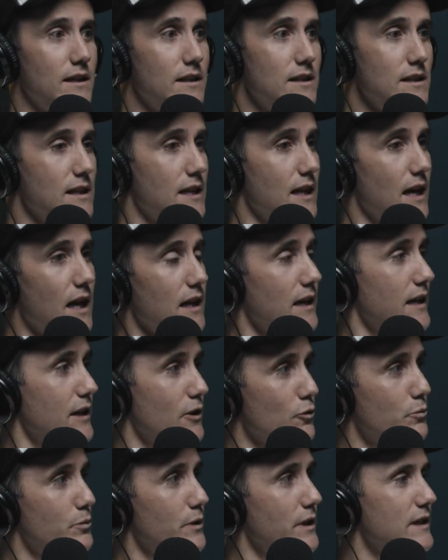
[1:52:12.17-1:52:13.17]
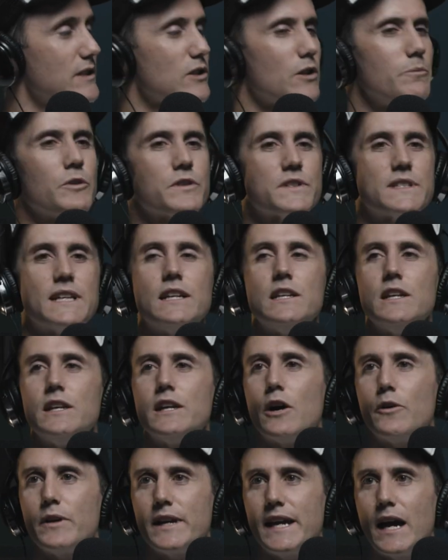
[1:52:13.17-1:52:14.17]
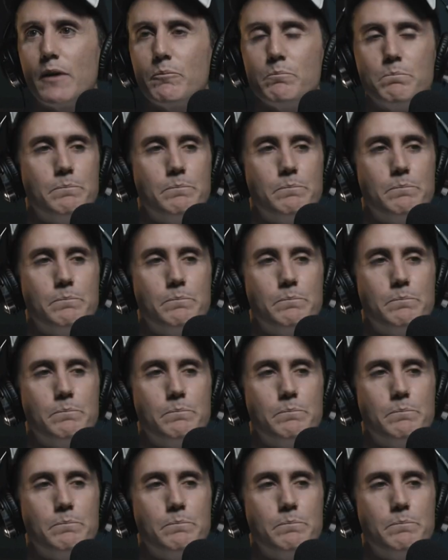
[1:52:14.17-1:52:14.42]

you can't help it. I'm not saying you're going out